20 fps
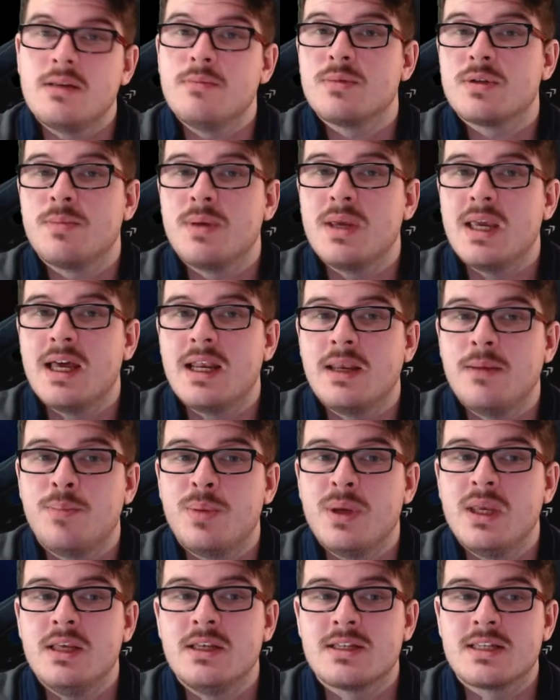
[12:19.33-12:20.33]
to be any
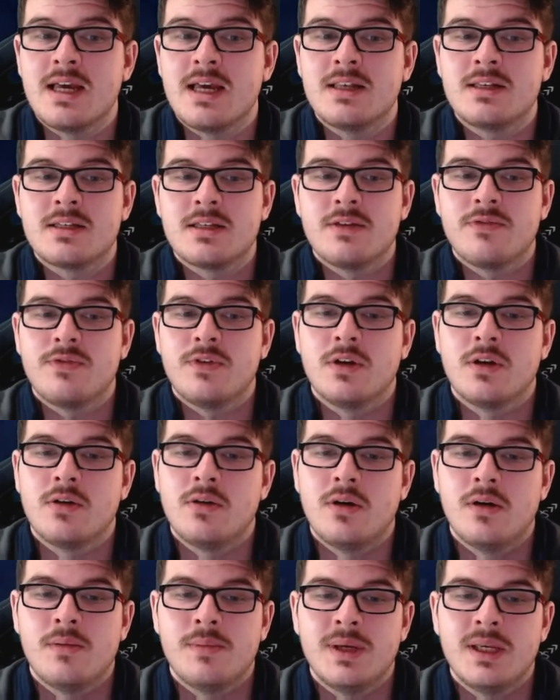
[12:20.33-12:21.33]
BZs, if you know
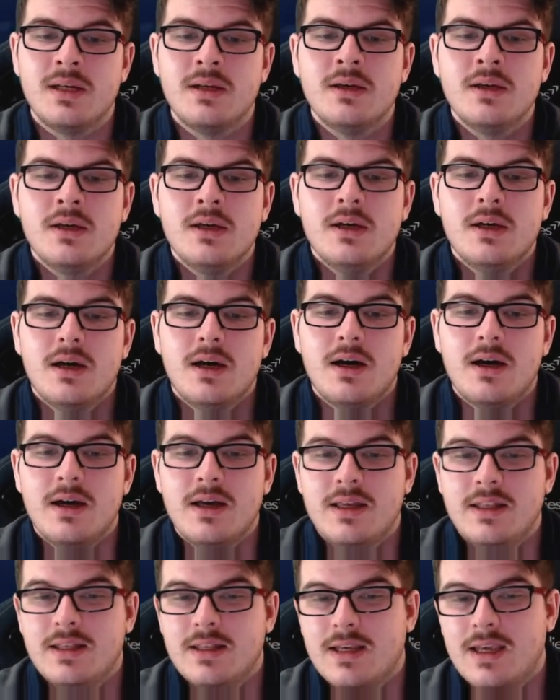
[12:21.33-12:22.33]
what I mean,
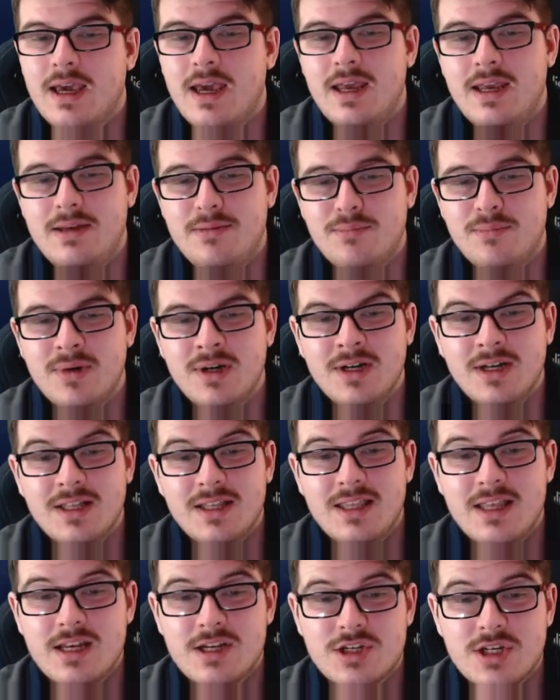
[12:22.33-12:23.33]
in the game
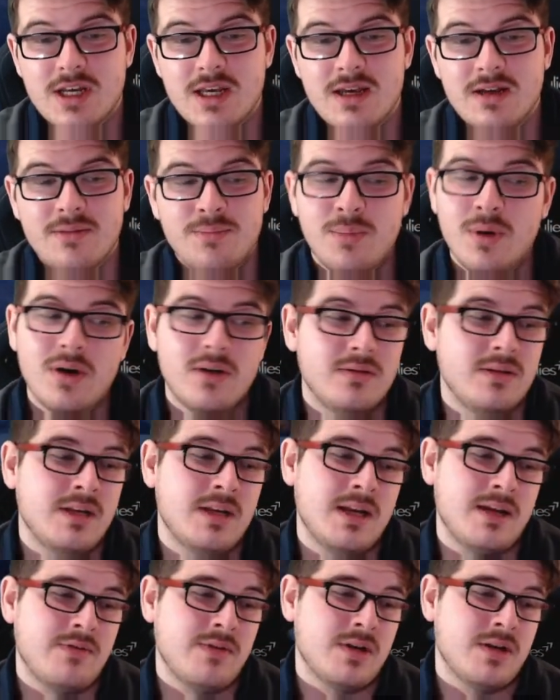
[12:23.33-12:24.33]
this year, but you
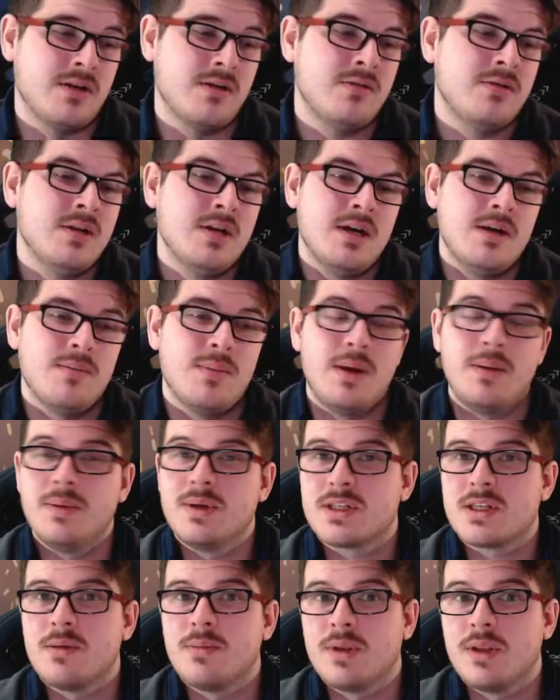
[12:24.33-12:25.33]
never know.
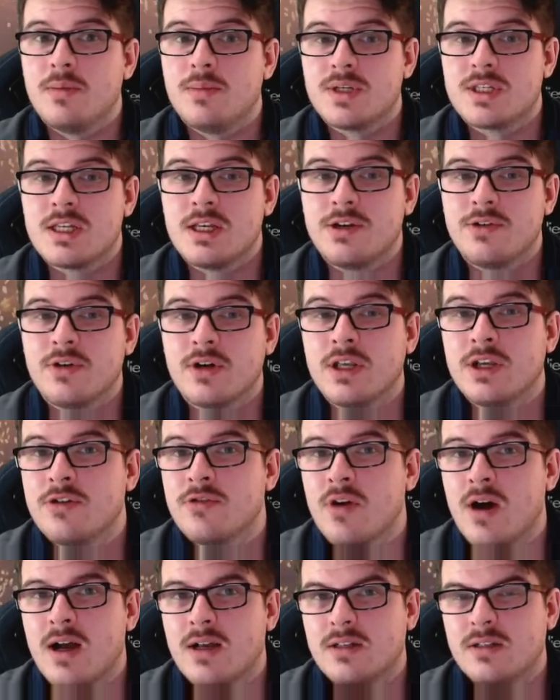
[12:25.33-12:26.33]
Maybe some of them are secretly
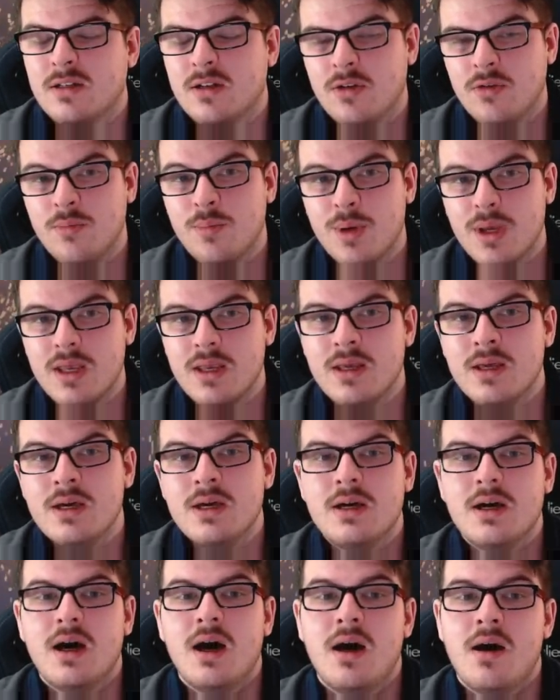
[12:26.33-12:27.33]
cracked and OP.
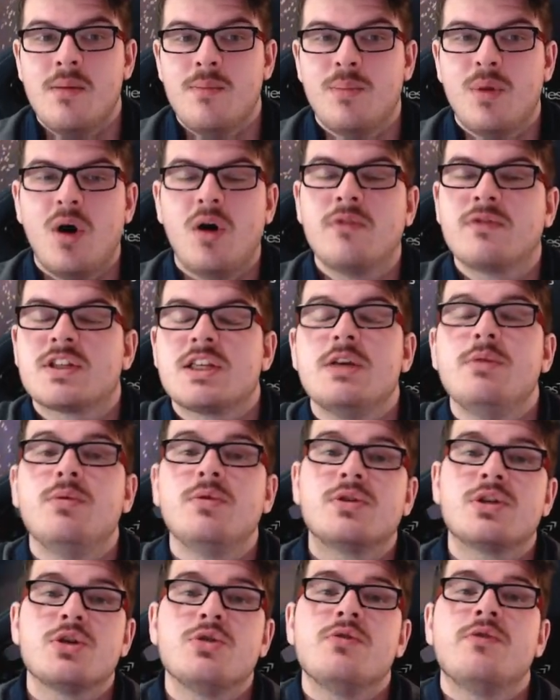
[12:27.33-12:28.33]
But obviously
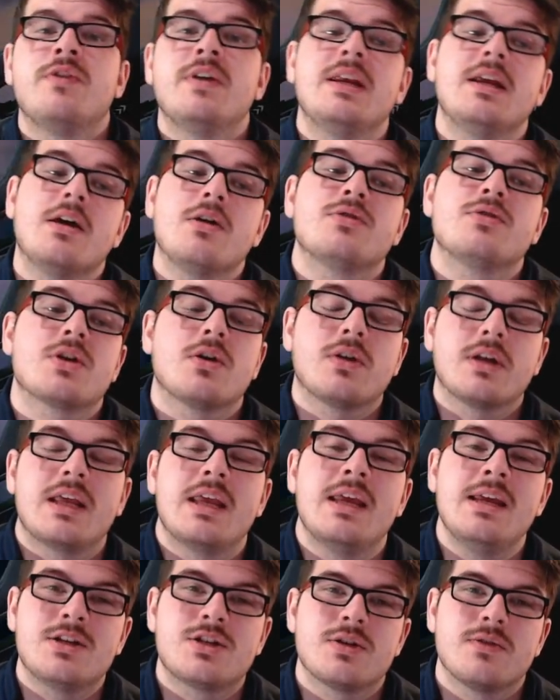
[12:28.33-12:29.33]
we'll do videos on
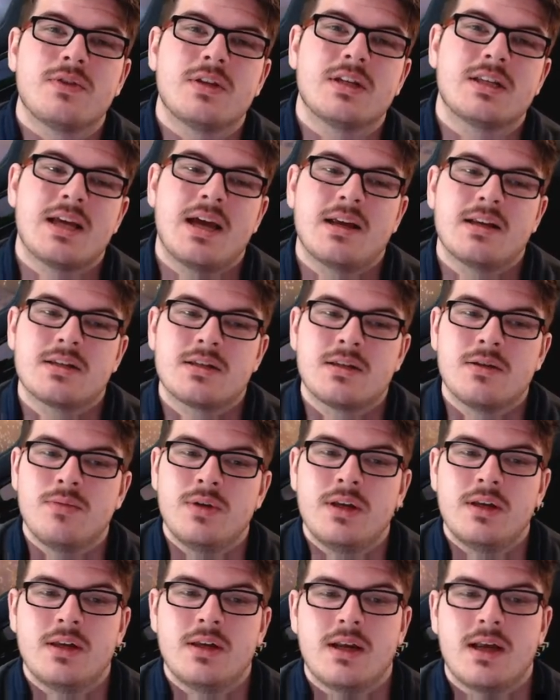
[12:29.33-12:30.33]
each of the tanks that
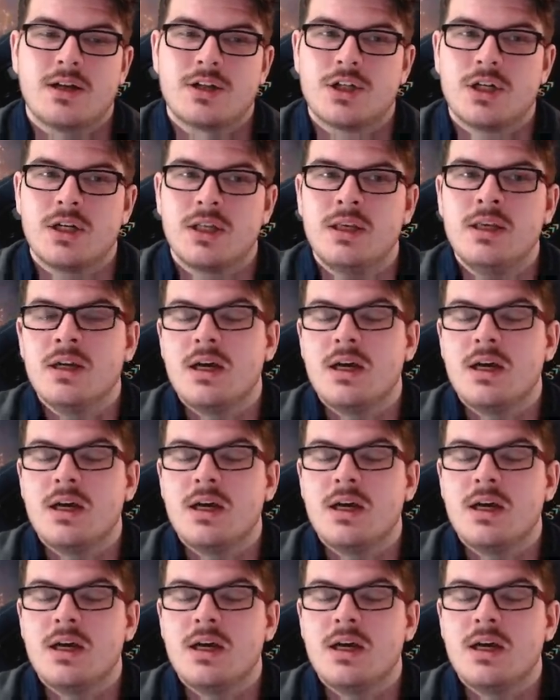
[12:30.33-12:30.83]
we can actually